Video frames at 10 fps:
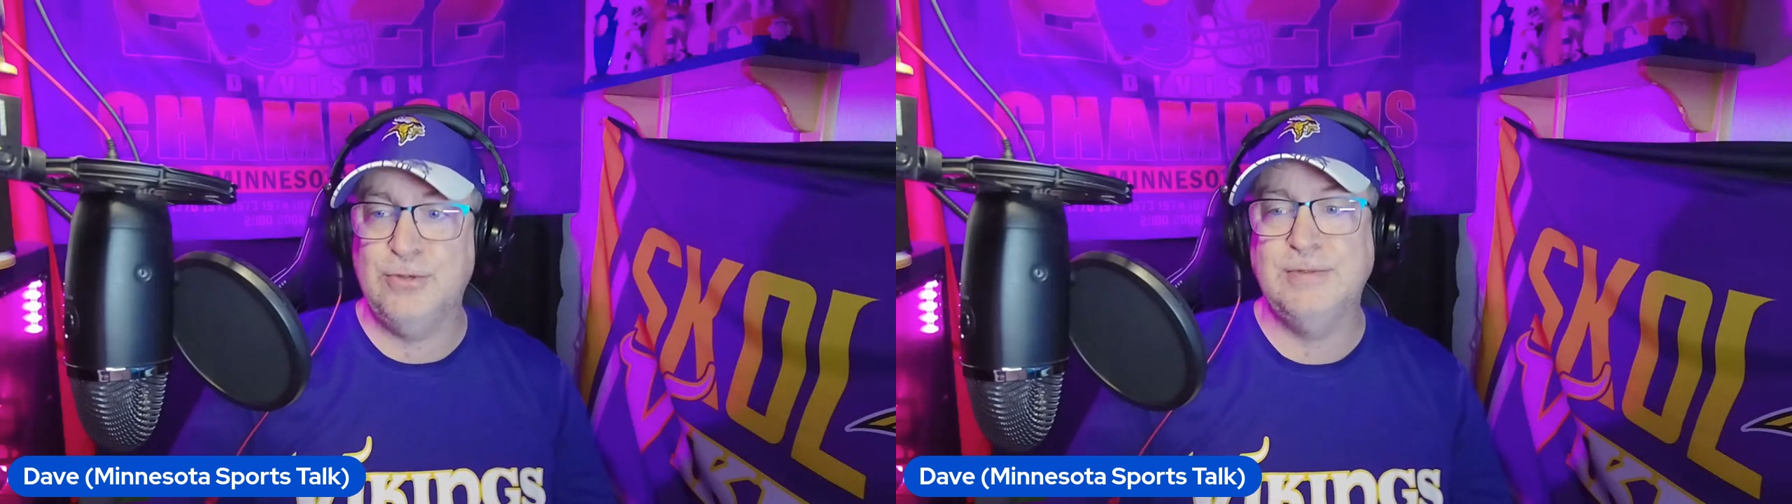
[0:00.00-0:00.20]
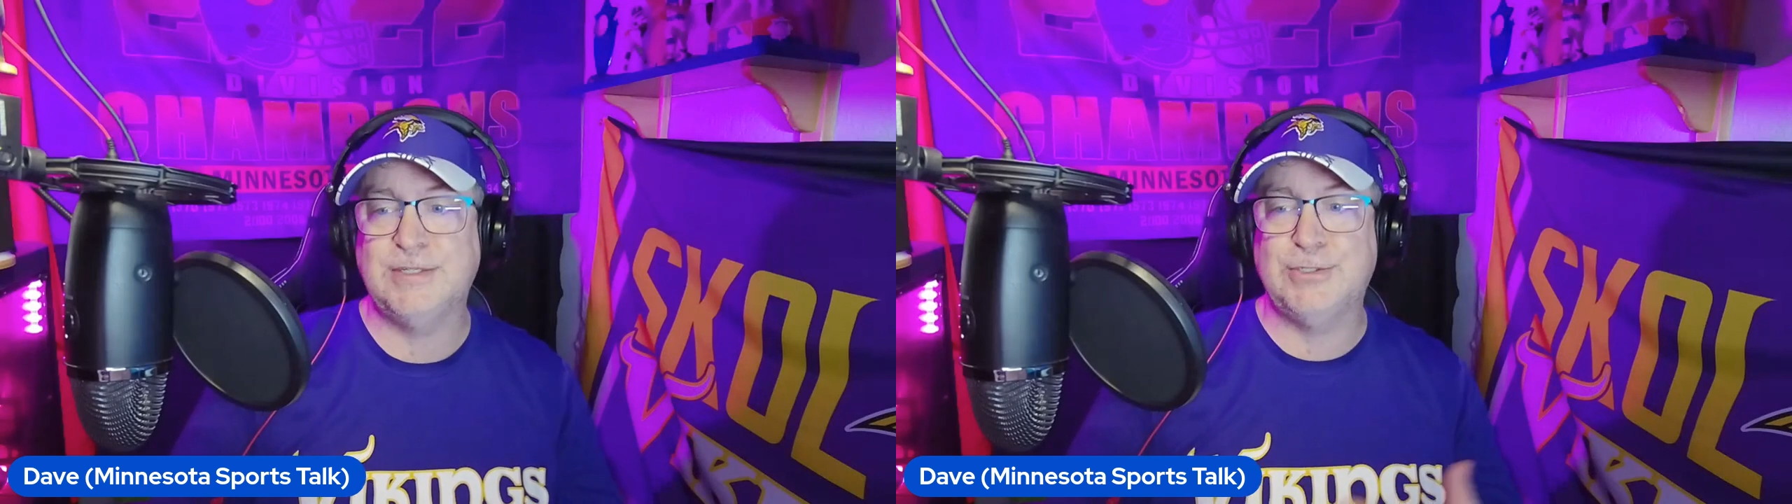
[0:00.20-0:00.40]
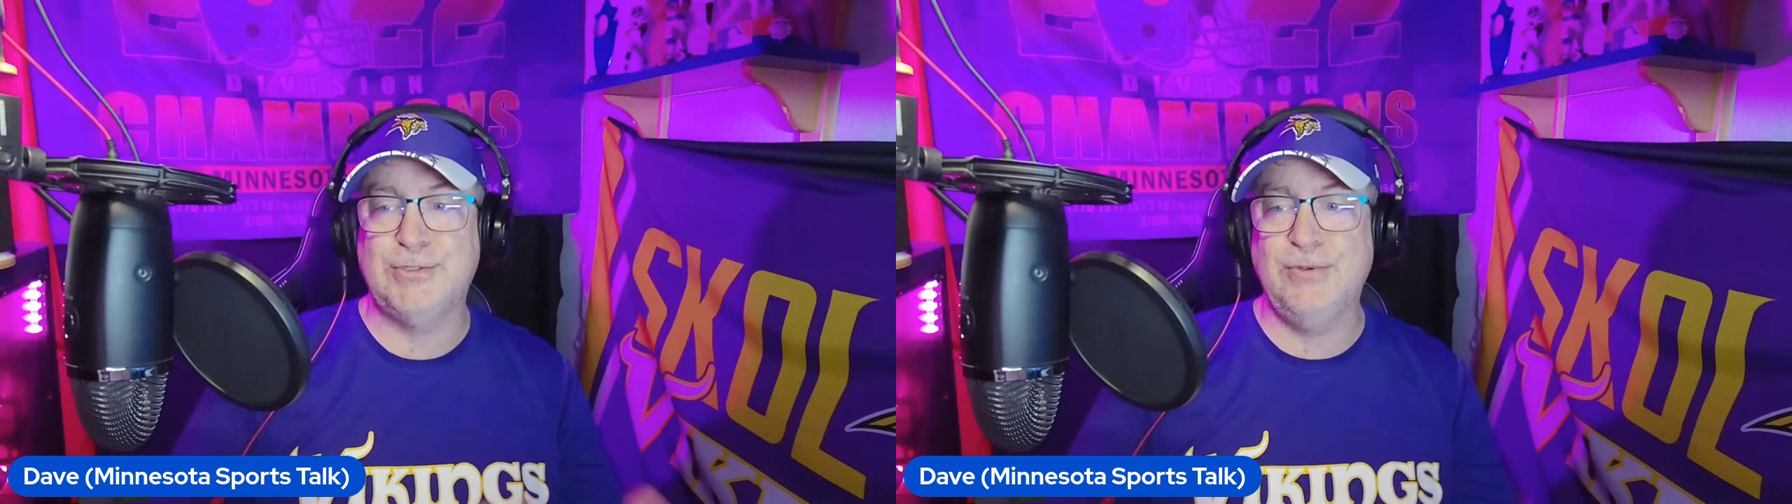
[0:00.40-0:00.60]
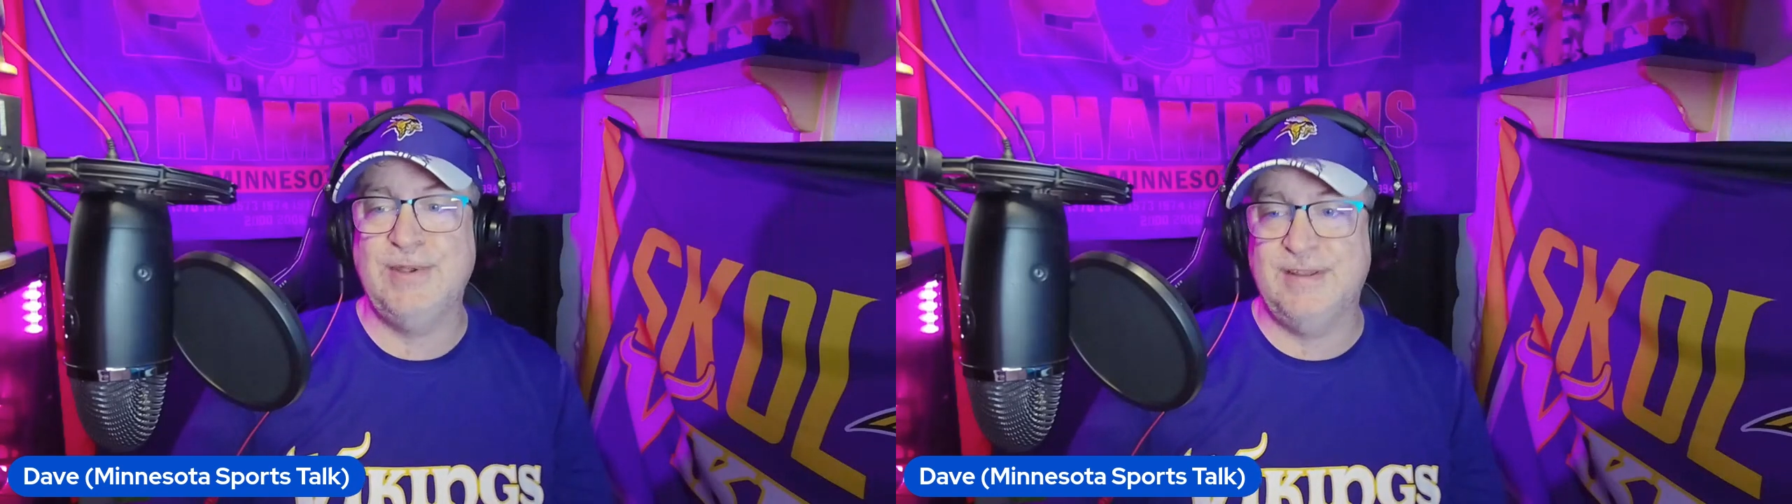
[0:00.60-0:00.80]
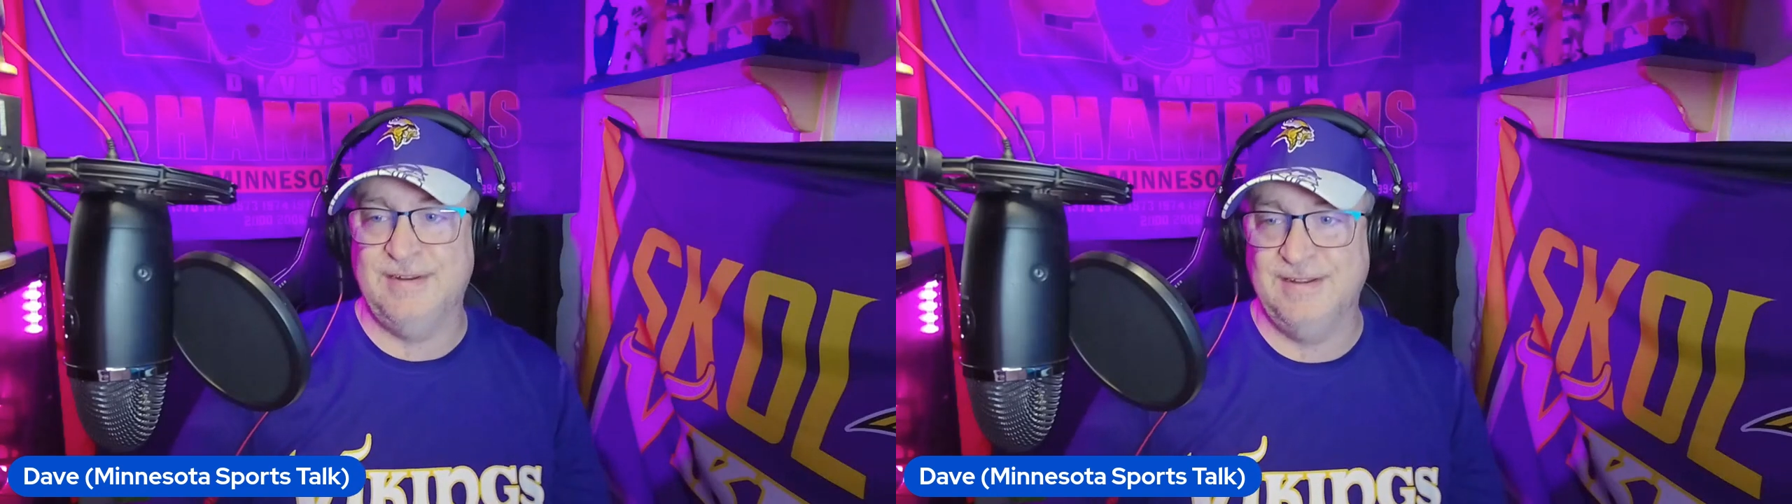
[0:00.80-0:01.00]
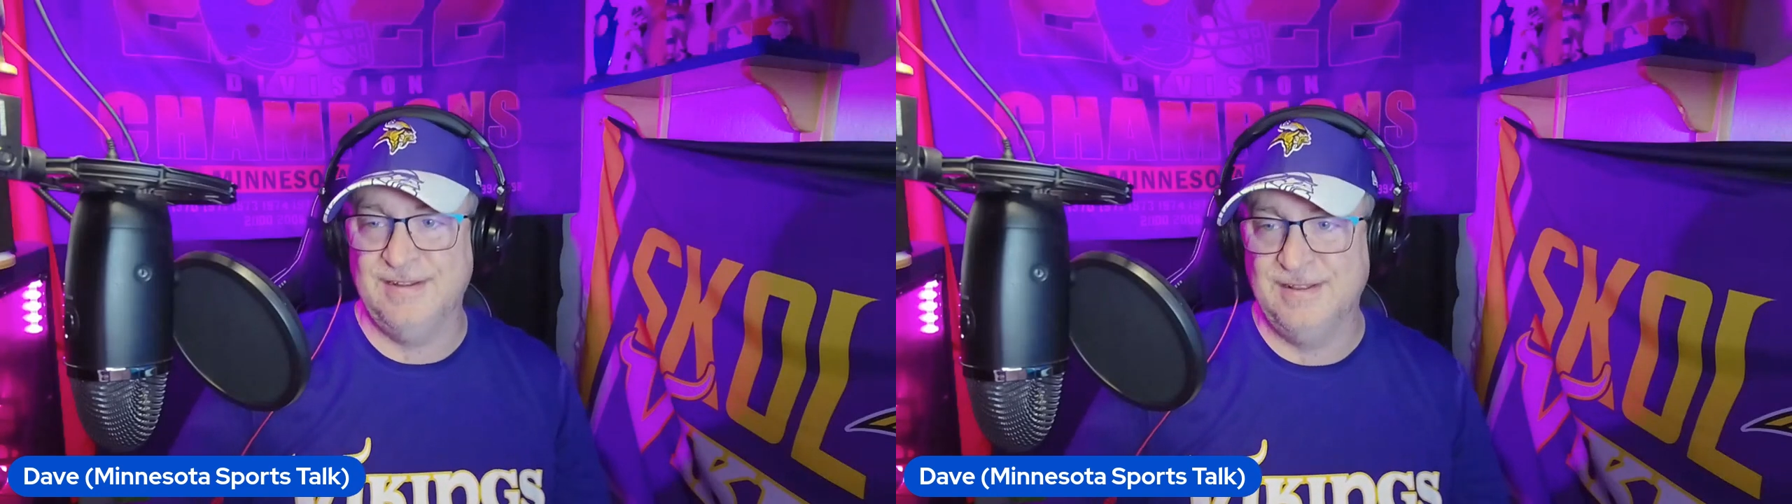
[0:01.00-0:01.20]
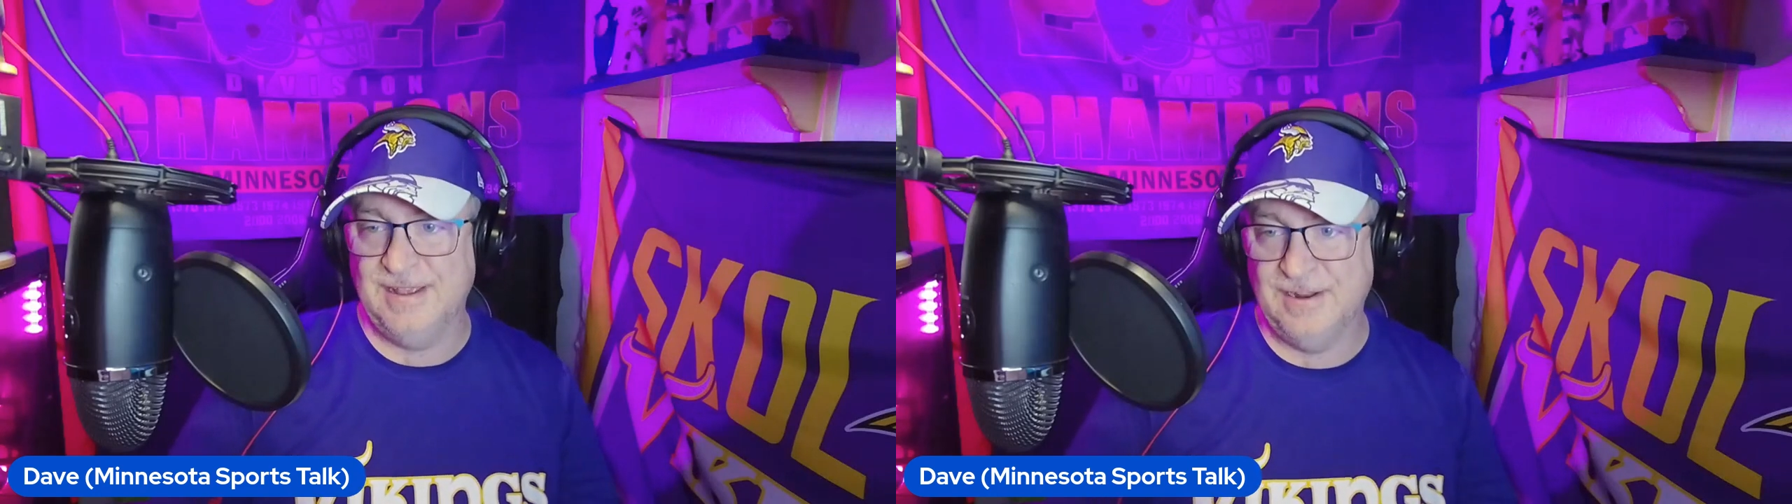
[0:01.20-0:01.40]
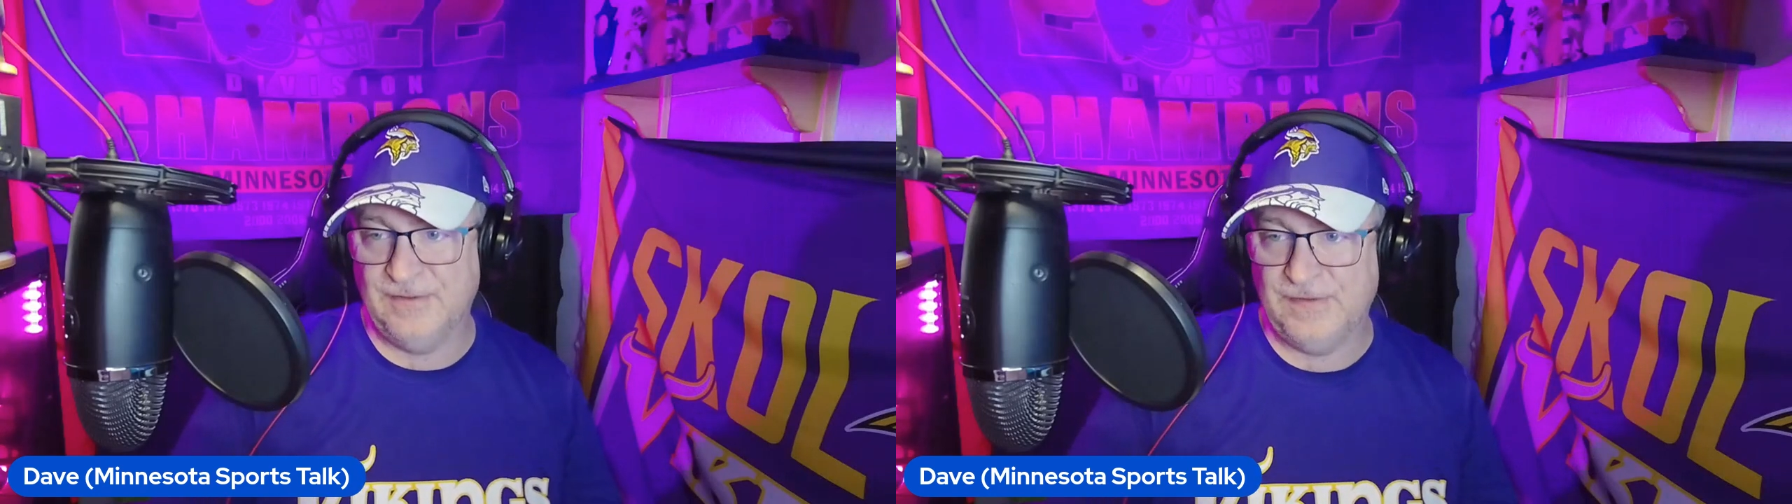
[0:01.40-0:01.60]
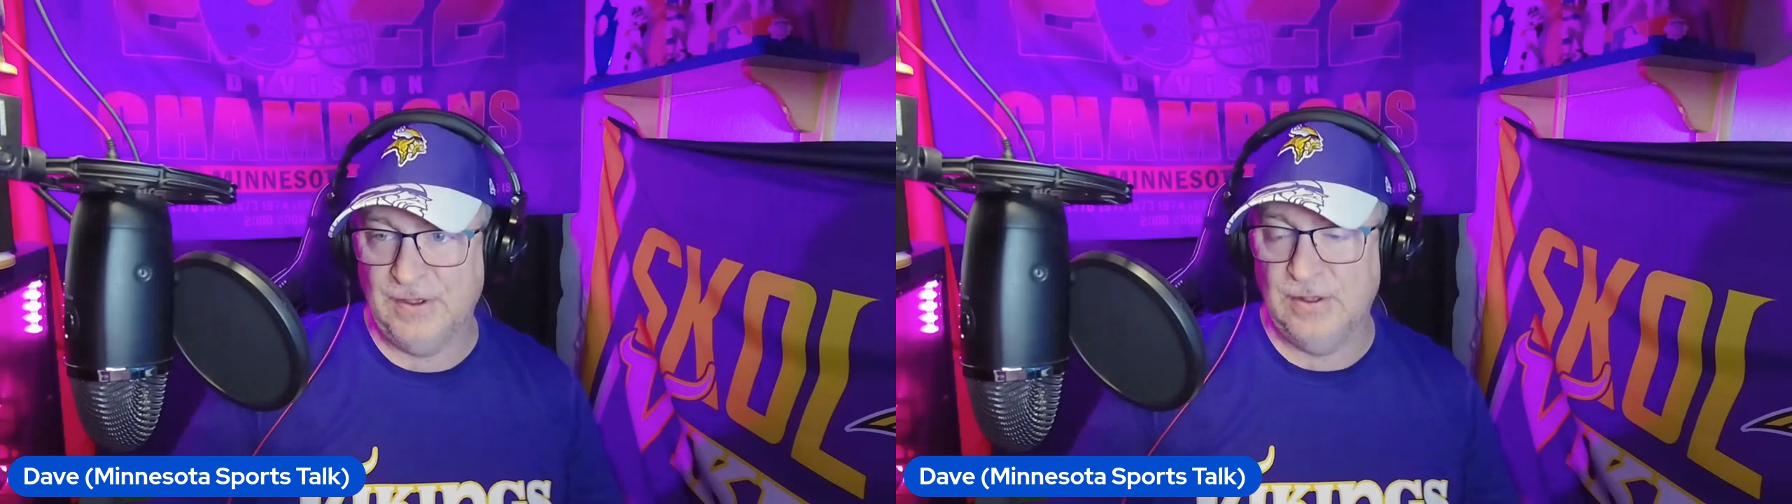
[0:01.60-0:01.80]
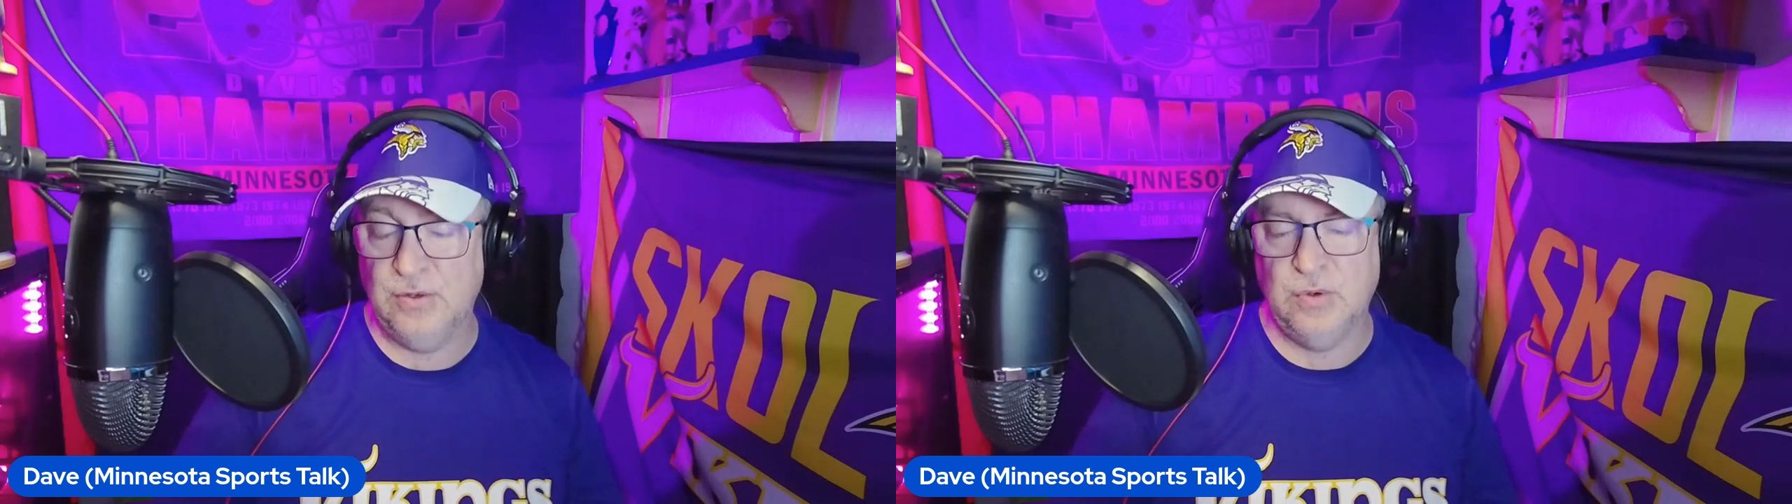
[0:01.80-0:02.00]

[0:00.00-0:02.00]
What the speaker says: who is suing the NFL.